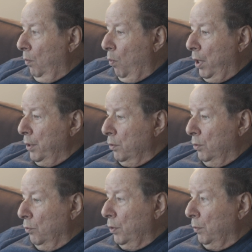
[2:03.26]
why you're
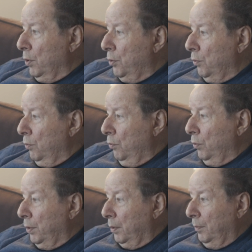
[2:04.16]
doing what you're
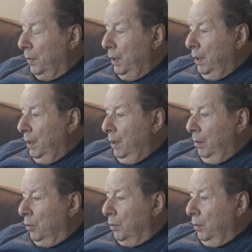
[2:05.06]
doing.
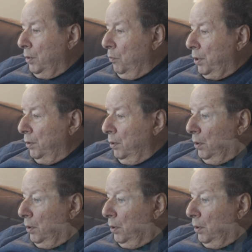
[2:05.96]
But this wasn't